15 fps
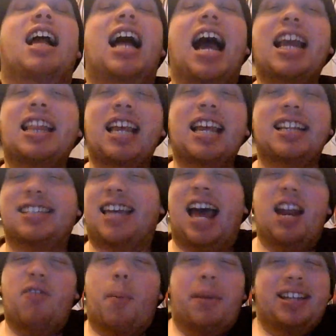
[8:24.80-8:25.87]
I think it's
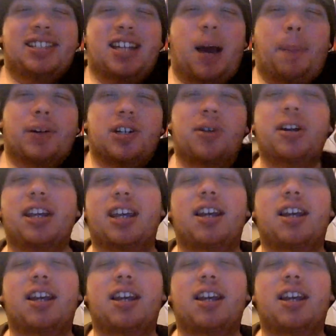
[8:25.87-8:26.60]
kind of a missed opportunity,